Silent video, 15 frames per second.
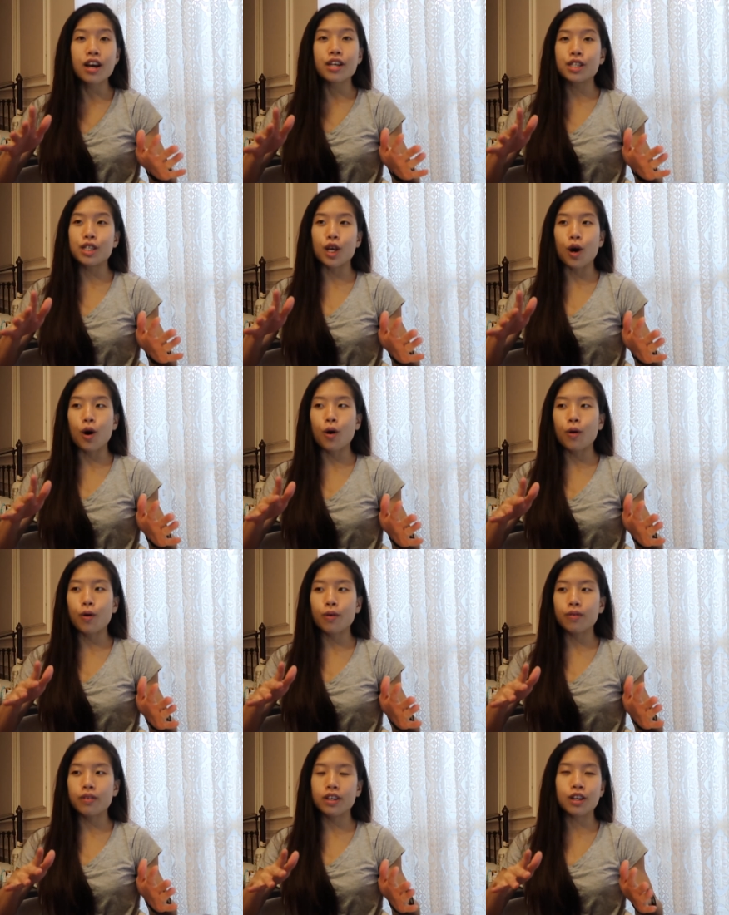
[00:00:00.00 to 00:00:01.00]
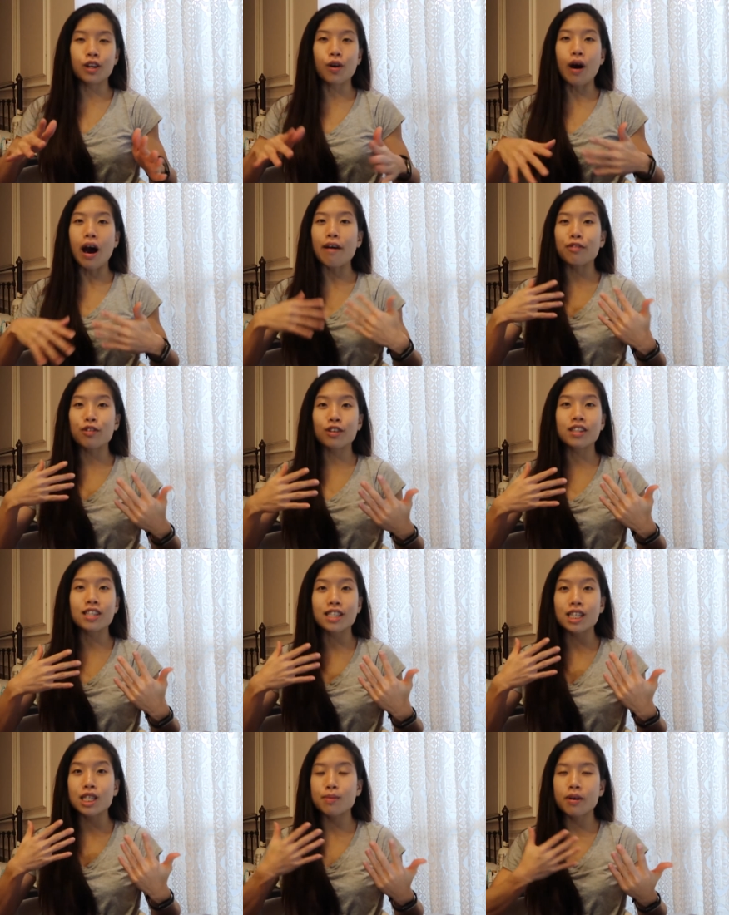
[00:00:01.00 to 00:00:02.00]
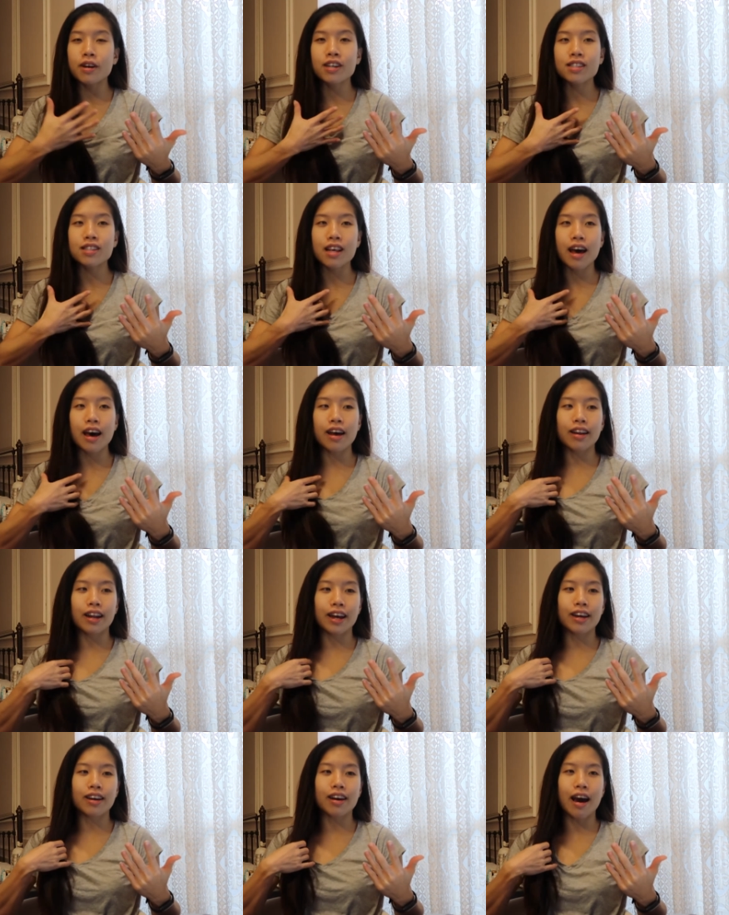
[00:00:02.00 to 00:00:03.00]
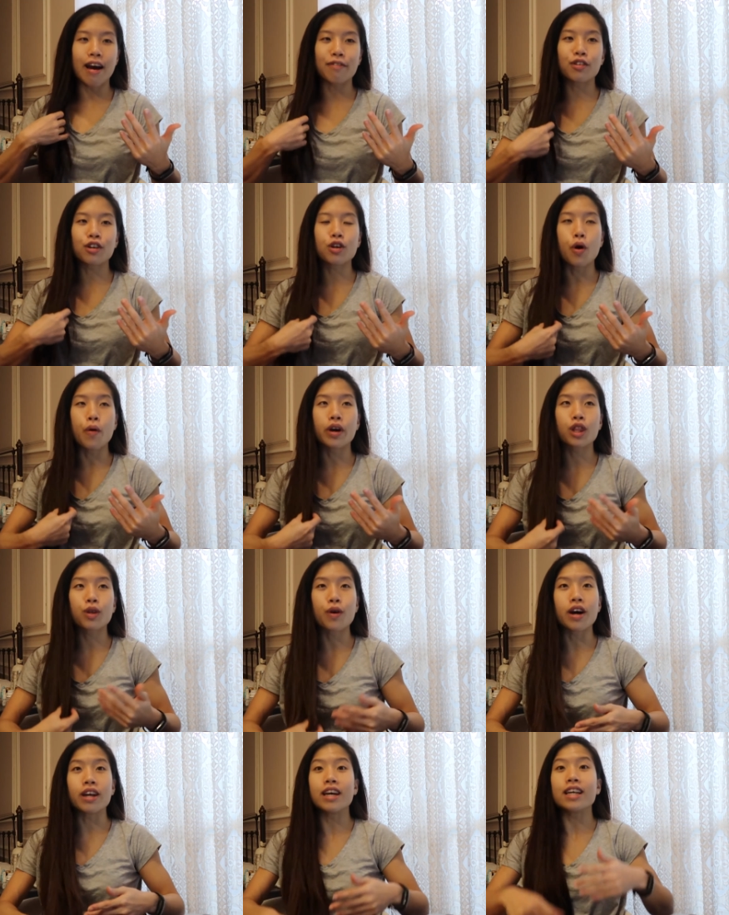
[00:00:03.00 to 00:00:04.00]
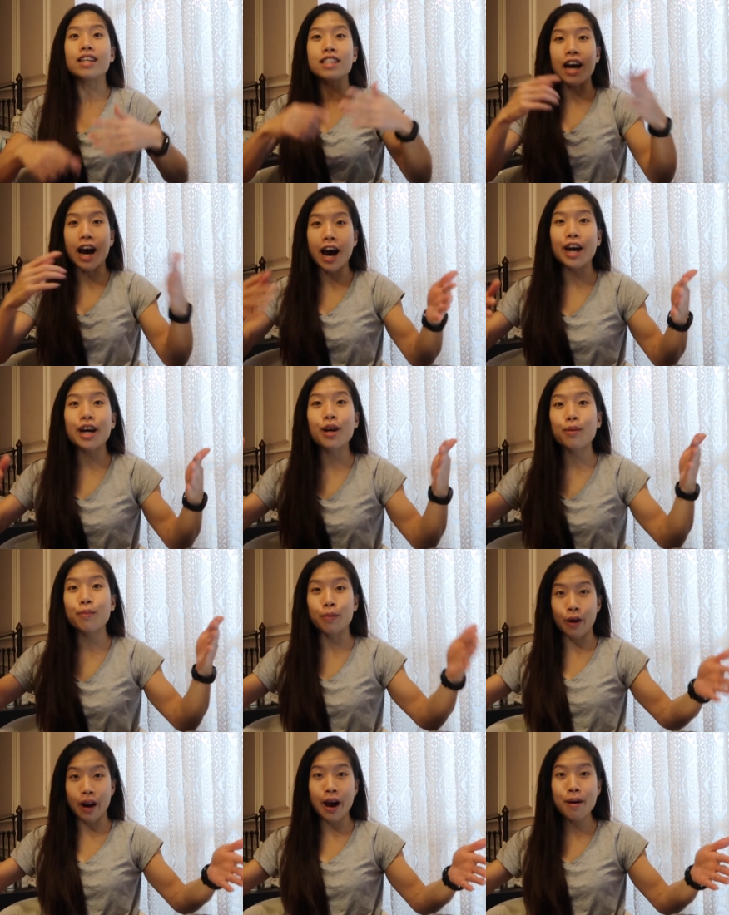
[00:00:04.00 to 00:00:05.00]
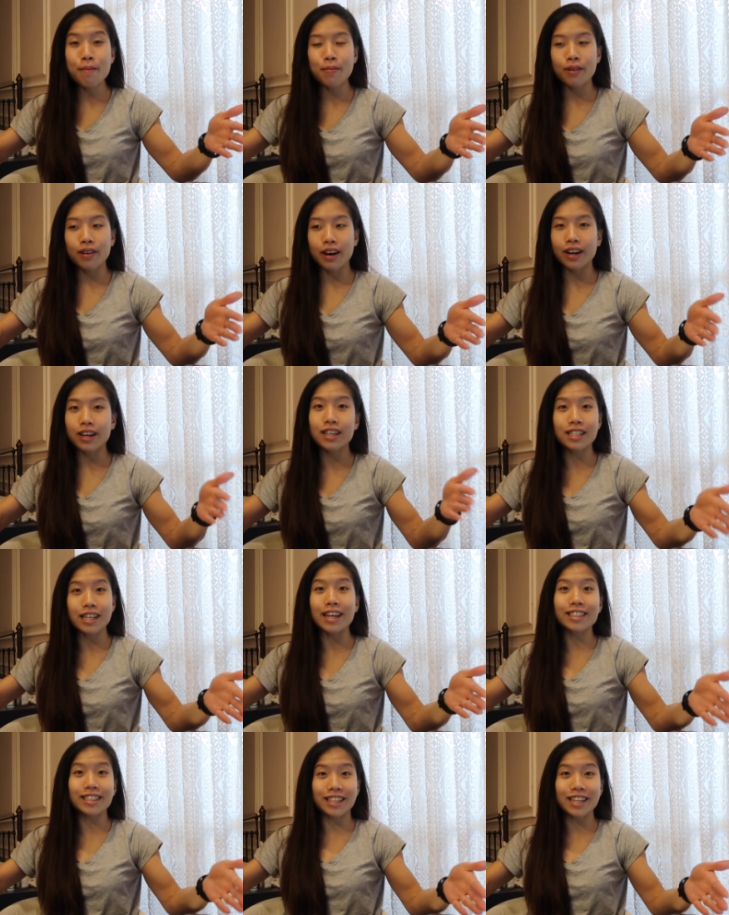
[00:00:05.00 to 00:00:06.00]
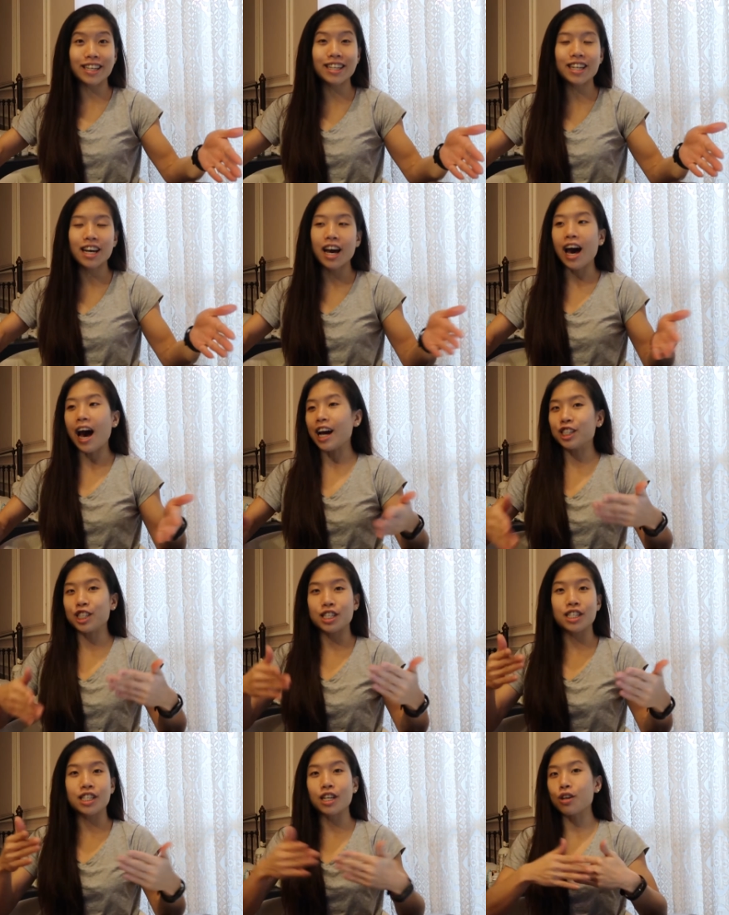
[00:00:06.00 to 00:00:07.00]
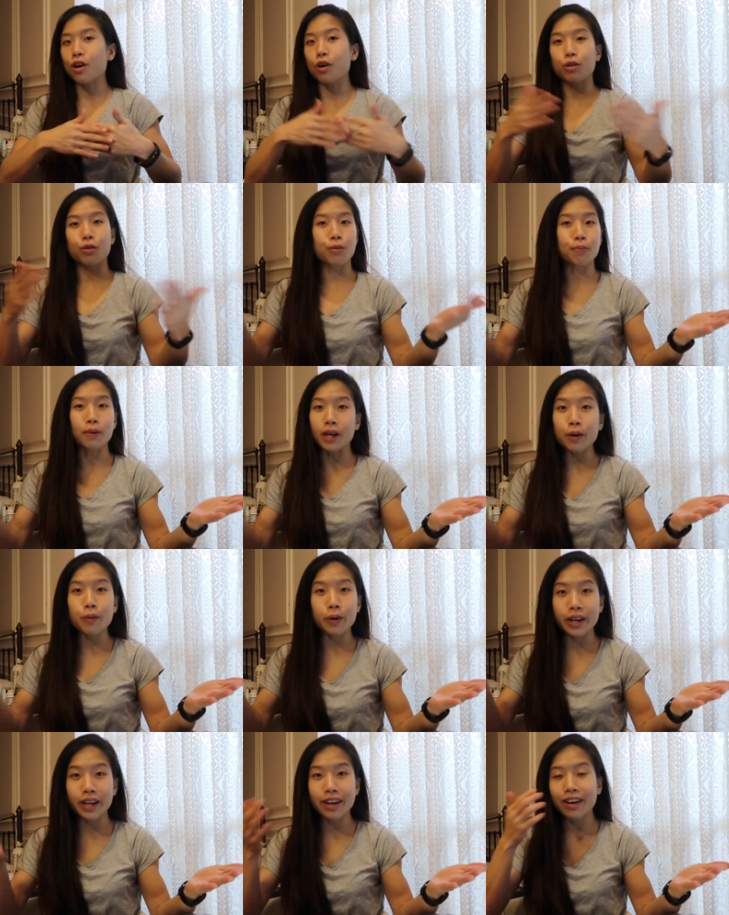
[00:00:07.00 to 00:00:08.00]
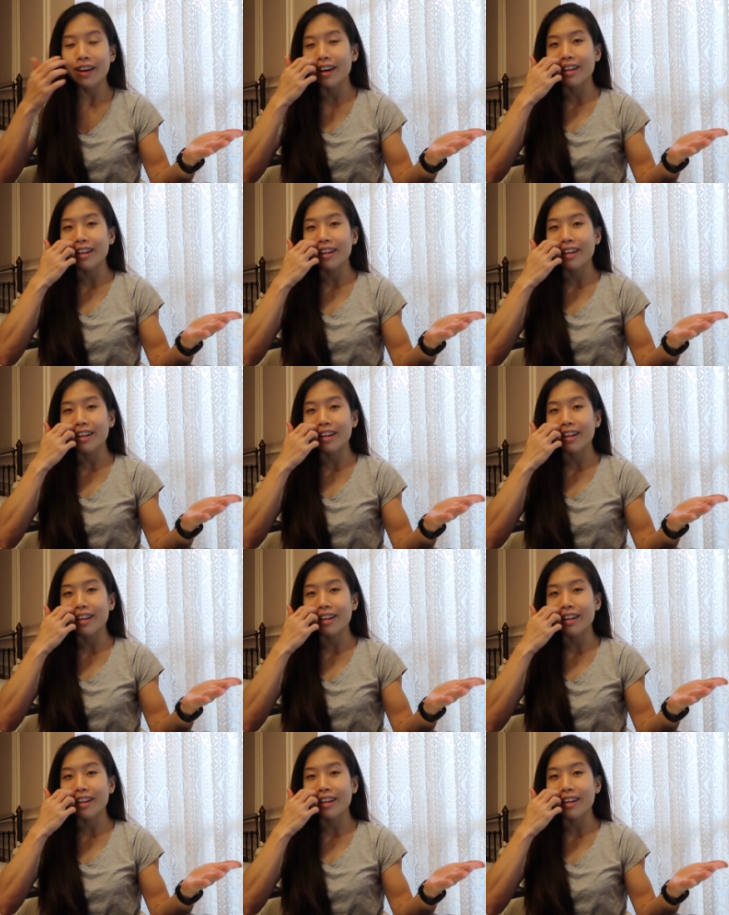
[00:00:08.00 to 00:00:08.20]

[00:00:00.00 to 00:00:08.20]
So, you know, after this experience, like after going through an entire prep, because I did, I just didn't go through peak week